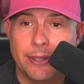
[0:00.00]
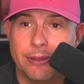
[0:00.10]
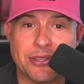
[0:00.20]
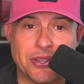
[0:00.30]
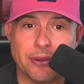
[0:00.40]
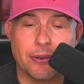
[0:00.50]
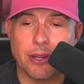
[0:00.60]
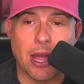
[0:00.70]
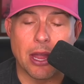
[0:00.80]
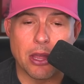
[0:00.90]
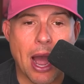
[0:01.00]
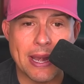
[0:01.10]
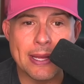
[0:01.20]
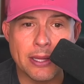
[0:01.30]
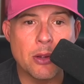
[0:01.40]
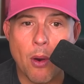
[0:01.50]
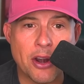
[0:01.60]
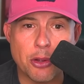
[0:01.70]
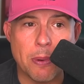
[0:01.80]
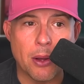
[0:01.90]
listen, ideally you want to
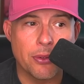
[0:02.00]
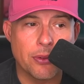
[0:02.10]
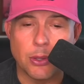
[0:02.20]
do both.